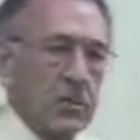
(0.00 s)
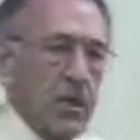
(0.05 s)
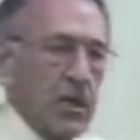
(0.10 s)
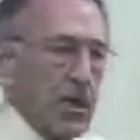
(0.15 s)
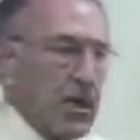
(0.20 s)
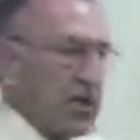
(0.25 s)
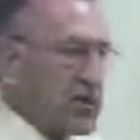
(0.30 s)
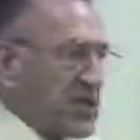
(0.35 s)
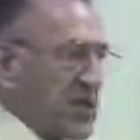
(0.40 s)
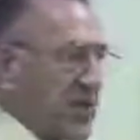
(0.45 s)

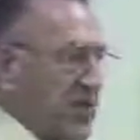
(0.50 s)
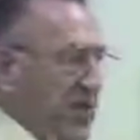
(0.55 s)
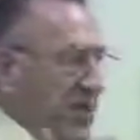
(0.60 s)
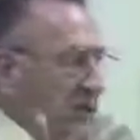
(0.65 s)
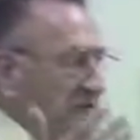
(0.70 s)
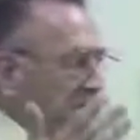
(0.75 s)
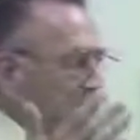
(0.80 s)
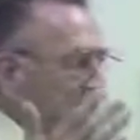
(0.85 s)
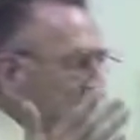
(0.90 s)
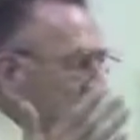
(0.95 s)
You see what
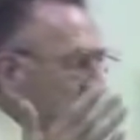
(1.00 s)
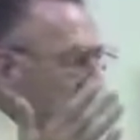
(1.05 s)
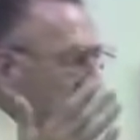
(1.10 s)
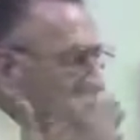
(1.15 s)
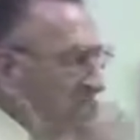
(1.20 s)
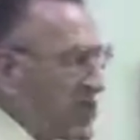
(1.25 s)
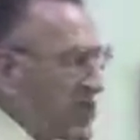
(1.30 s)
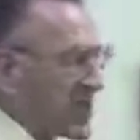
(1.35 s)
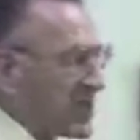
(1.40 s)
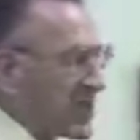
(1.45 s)
he's trying to
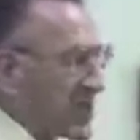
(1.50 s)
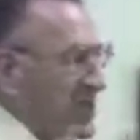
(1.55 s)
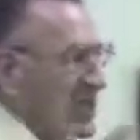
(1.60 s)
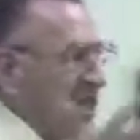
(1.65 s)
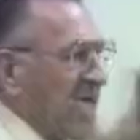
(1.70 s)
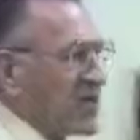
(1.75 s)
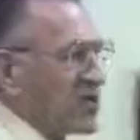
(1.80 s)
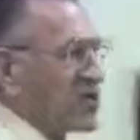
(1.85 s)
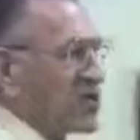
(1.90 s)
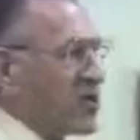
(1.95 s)
do to us and
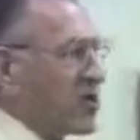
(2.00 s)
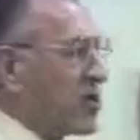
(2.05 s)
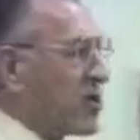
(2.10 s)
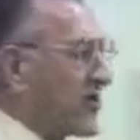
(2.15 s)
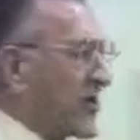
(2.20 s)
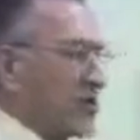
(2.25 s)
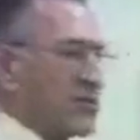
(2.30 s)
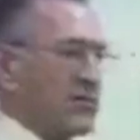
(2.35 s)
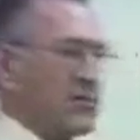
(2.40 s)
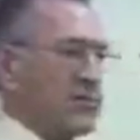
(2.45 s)
does do to
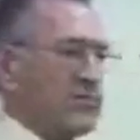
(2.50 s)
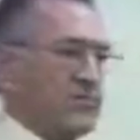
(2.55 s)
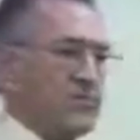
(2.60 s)
us.